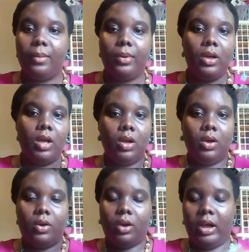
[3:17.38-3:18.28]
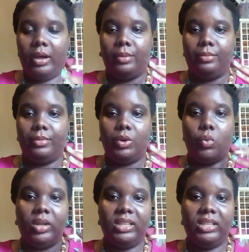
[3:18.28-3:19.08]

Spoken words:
and oily textures,